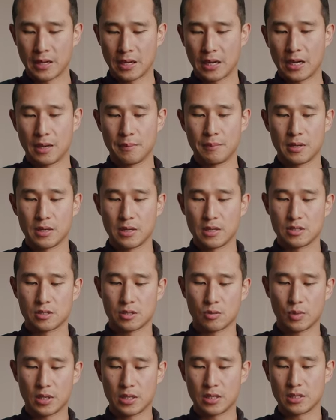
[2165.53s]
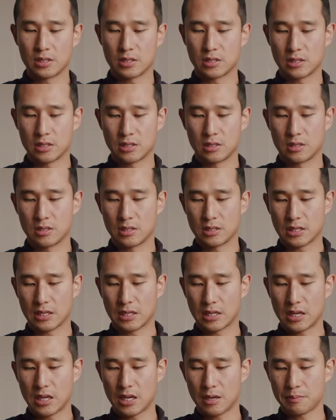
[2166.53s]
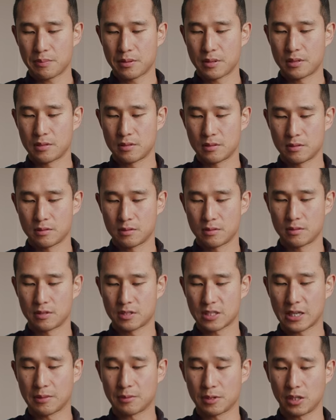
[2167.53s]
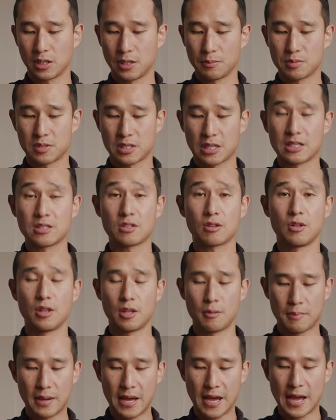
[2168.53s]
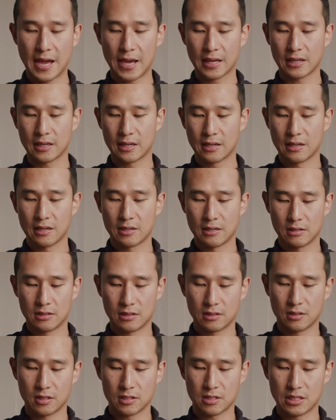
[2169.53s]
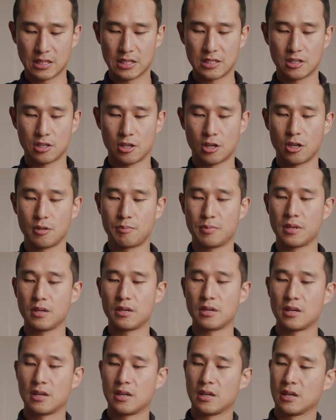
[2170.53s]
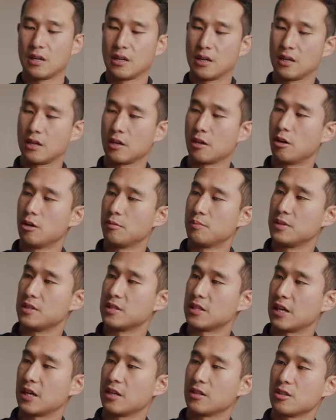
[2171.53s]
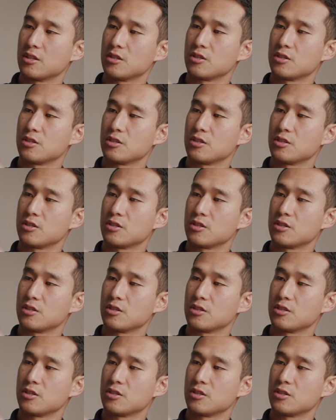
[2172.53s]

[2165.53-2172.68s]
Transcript: Um, so when it's done up, same clips as on the bag, nice and easy to open. And it opens out